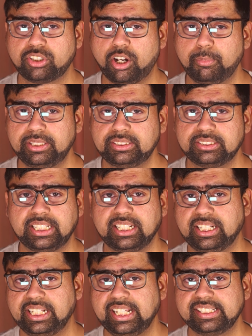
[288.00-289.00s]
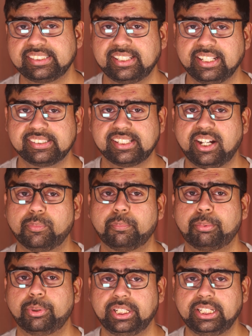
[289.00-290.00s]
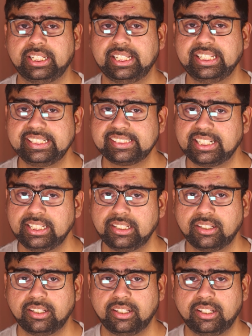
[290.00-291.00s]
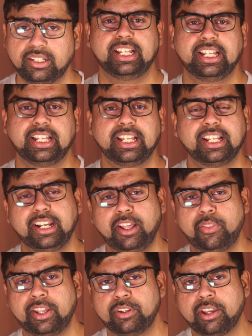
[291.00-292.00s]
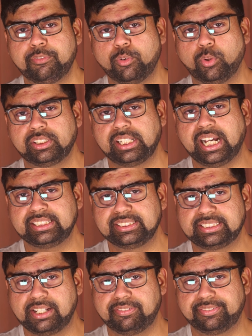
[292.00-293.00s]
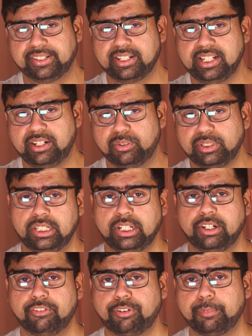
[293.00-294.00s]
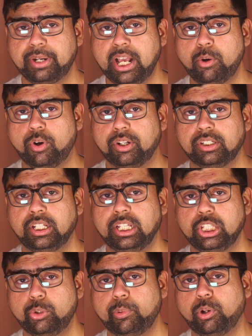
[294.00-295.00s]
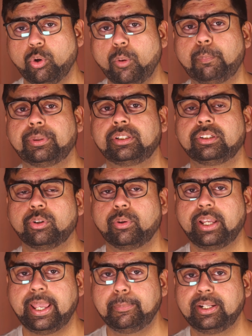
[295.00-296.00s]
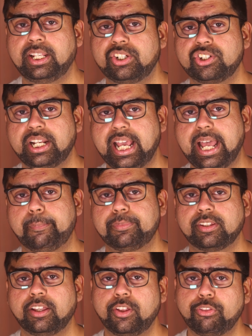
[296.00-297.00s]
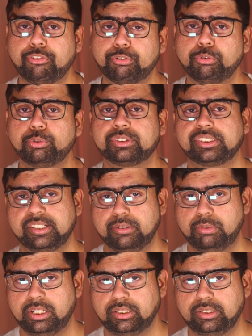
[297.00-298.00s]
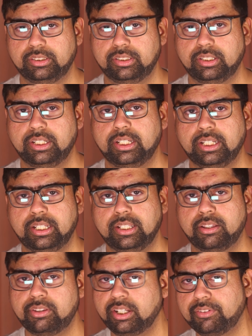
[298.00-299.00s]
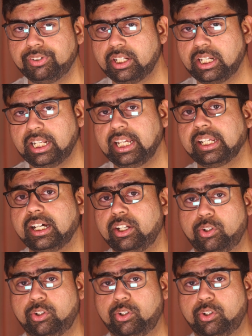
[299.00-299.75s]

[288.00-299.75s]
comment that lays things out pretty easily. Now that you have all the other stuff figured out, from now on, you will open your emulation apps through StickDebug. Think of it like a